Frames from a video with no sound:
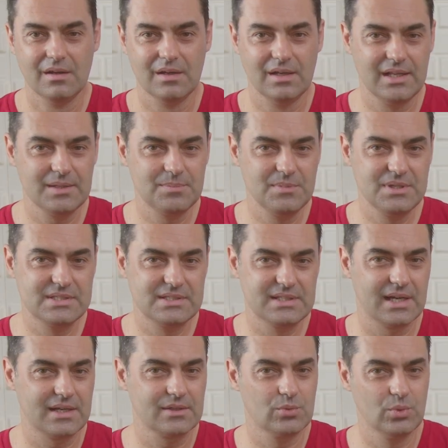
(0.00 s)
Let me
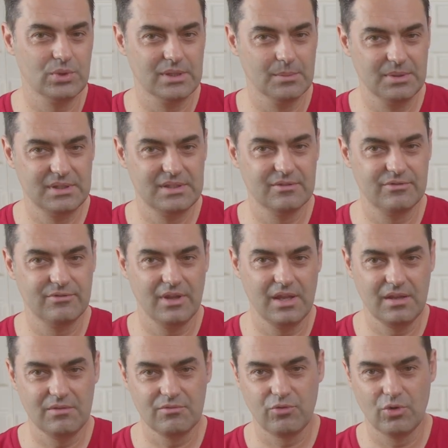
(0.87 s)
start with a bit of
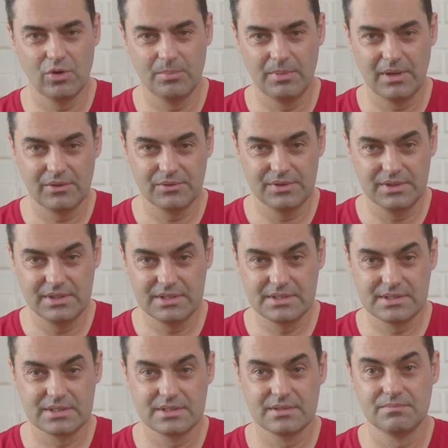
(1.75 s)
info about
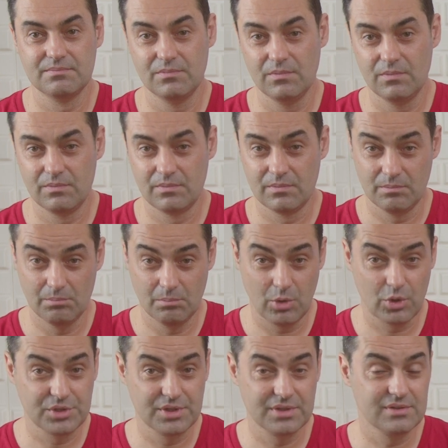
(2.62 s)
this
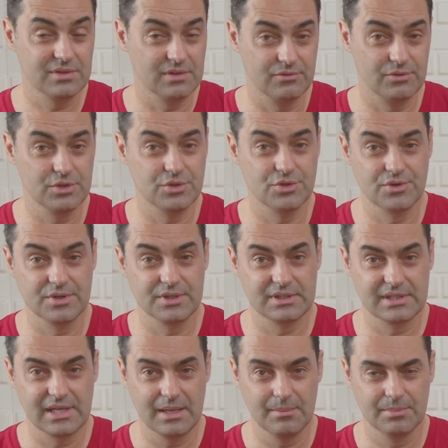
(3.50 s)
modern
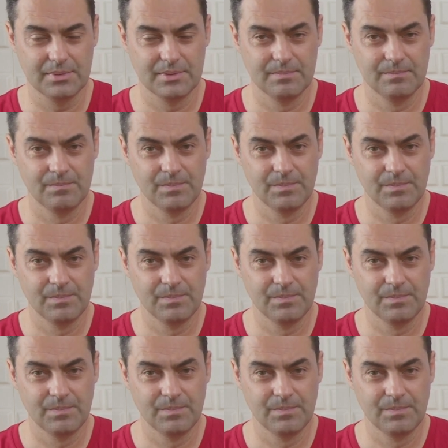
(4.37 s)
refrigerant type.